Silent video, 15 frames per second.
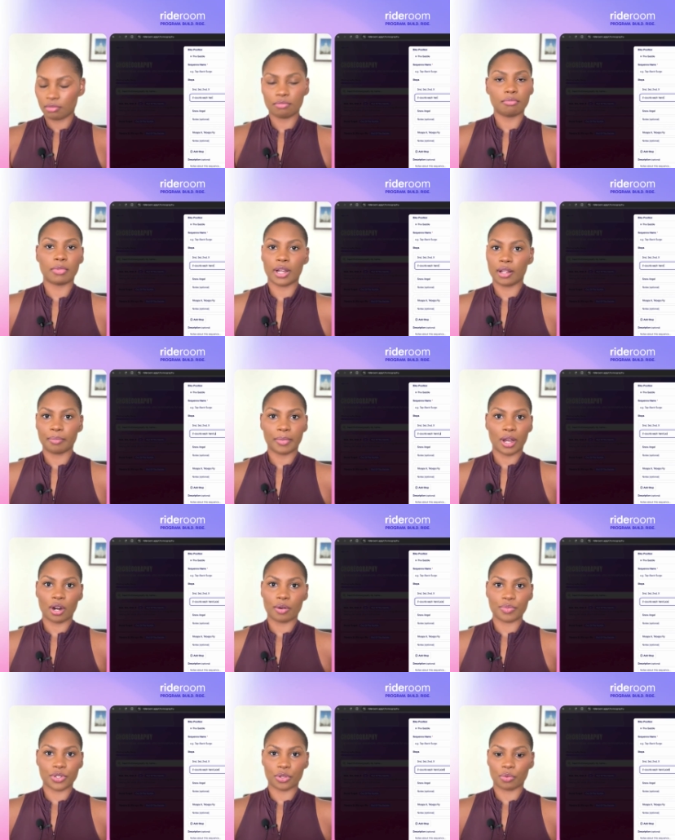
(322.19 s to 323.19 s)
My
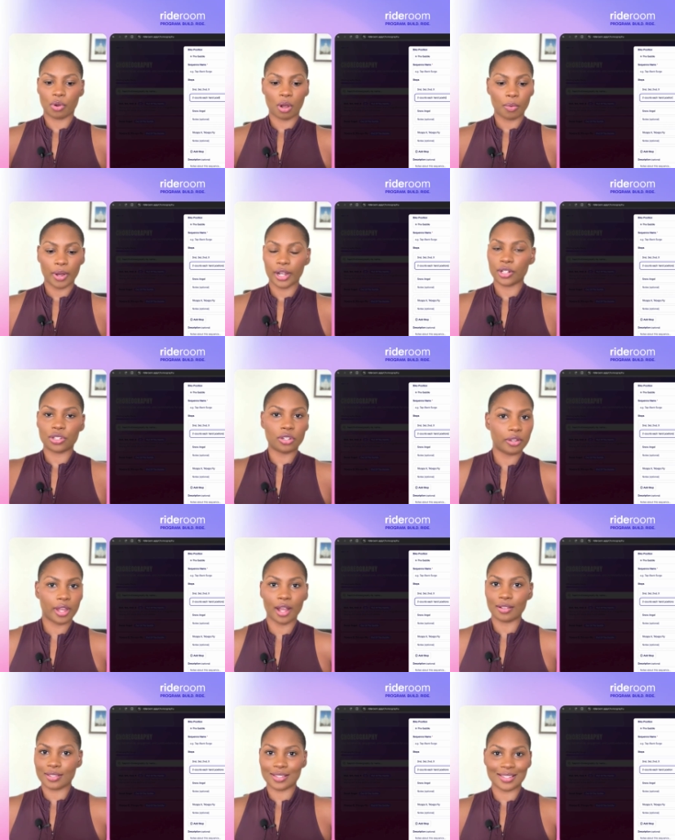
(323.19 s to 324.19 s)
arms are the wrong way. 2
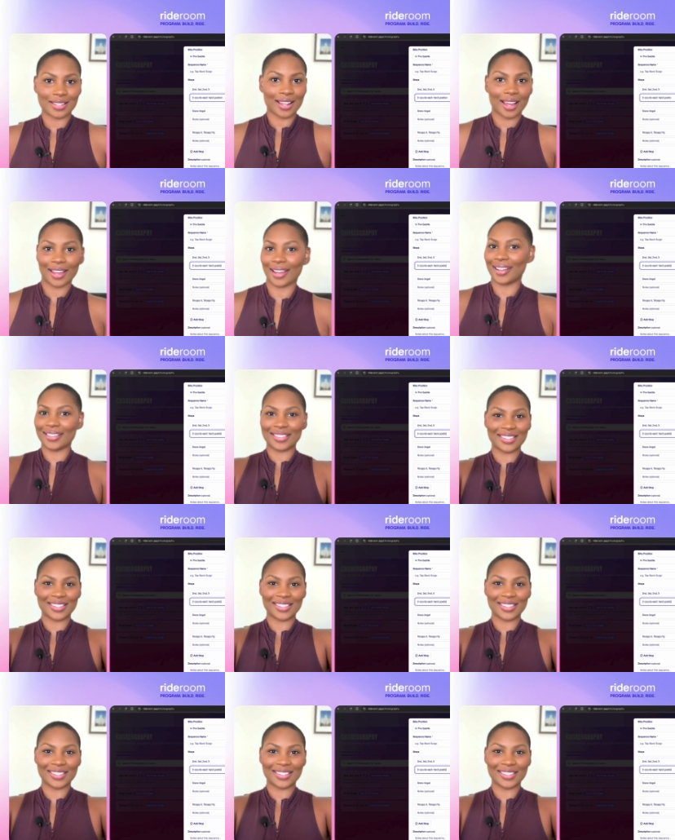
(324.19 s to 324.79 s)
counts in second,